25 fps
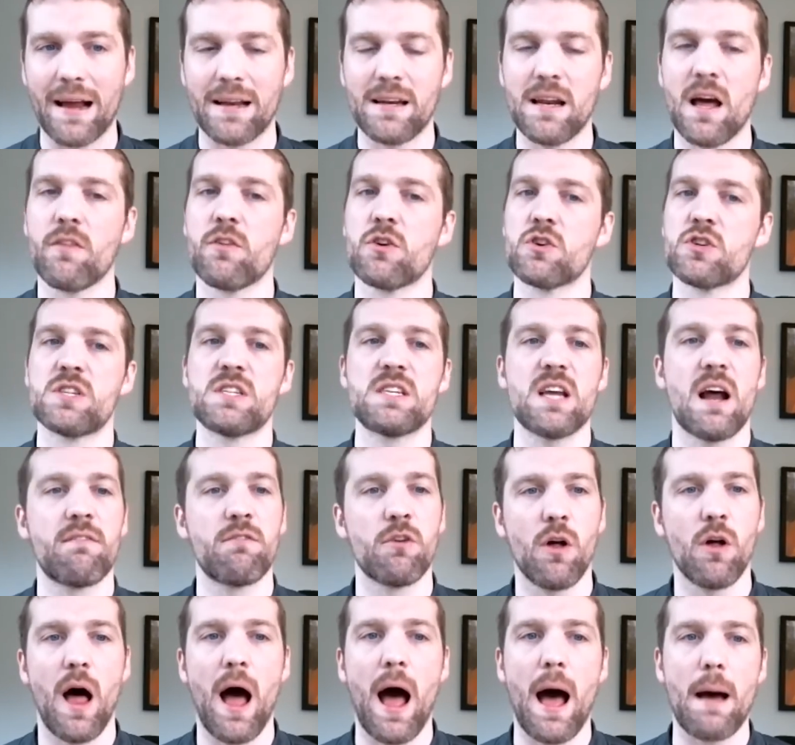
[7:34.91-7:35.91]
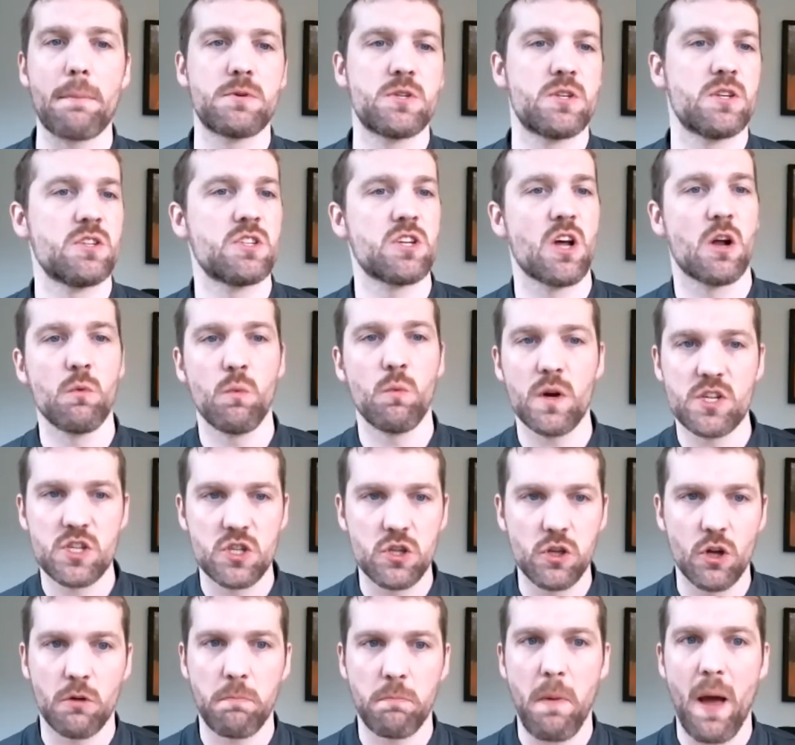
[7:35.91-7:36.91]
Now, there's several options on which
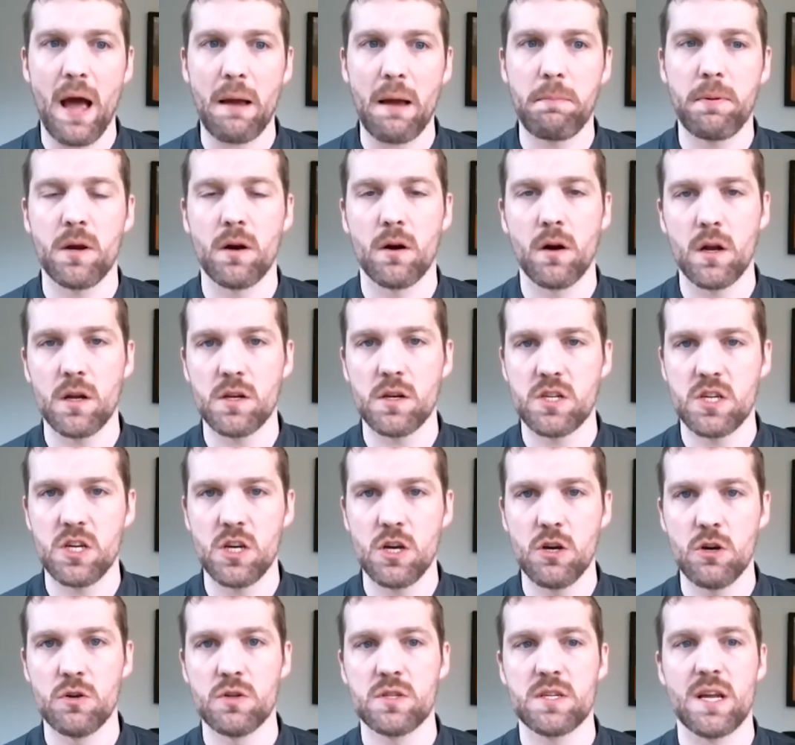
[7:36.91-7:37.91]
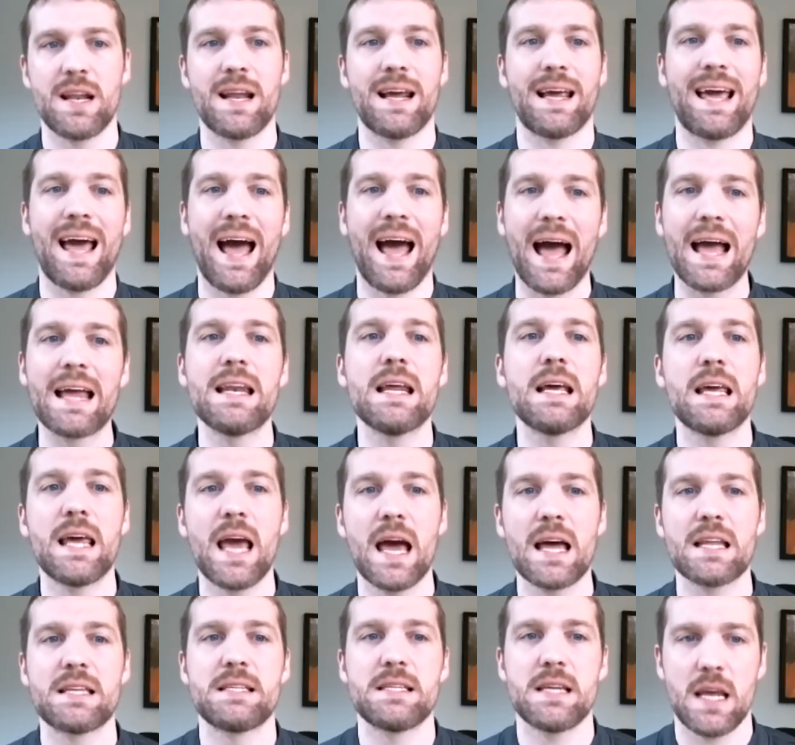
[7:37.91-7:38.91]
look-back period to use, and it kind of
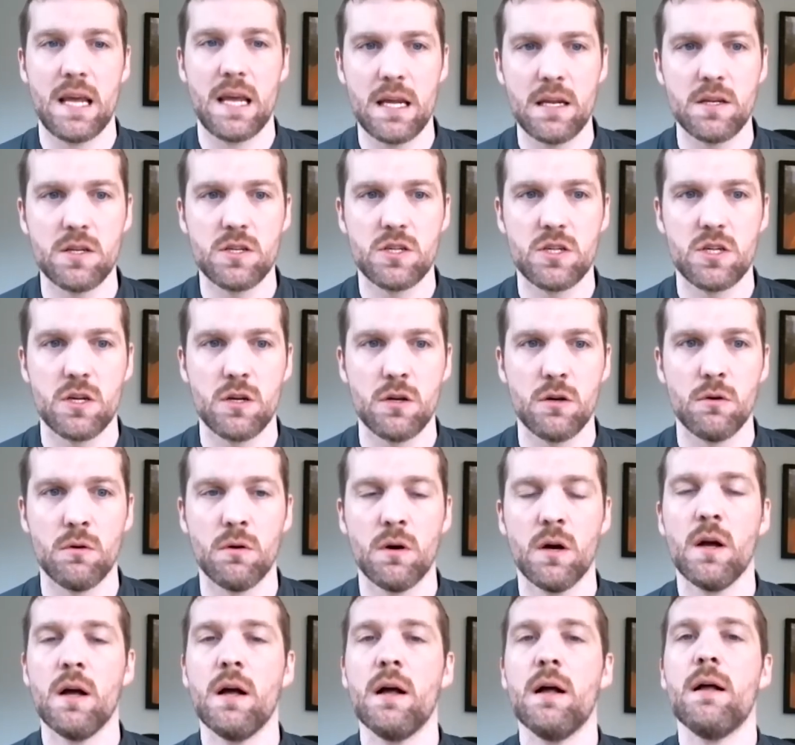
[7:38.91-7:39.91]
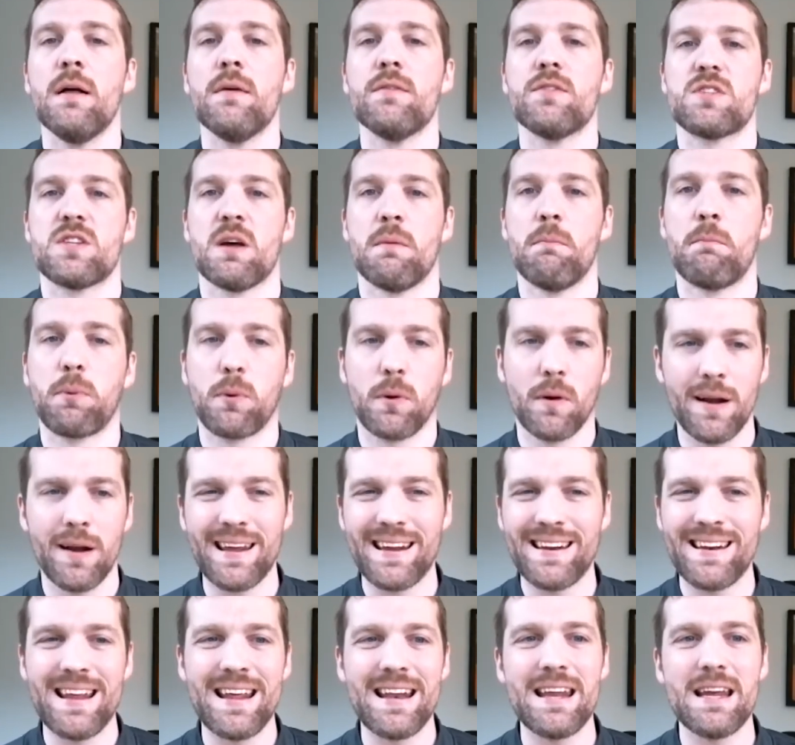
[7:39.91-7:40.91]
gets into some pretty
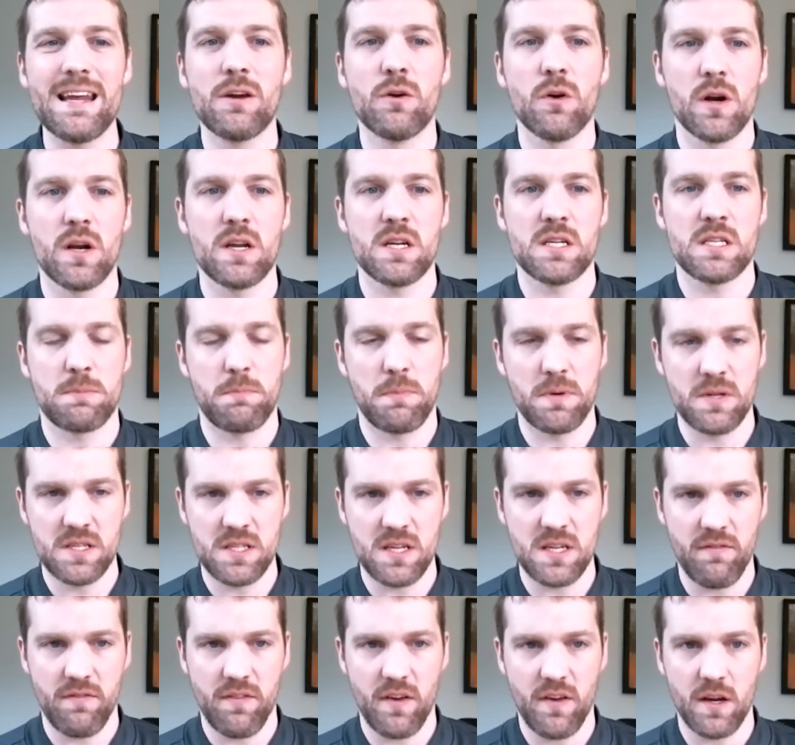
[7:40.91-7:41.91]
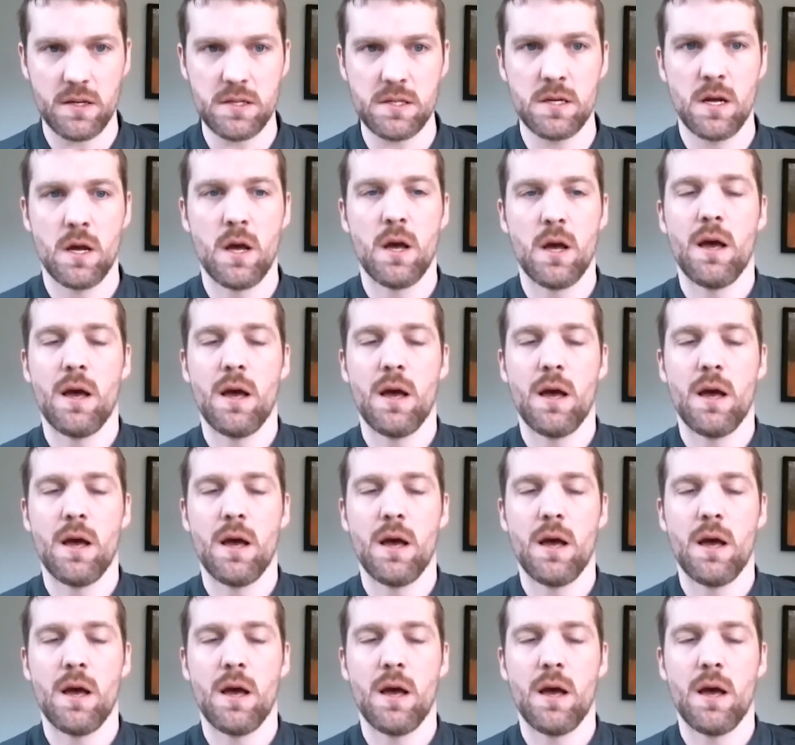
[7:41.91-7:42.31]
nitty-gritty specifics.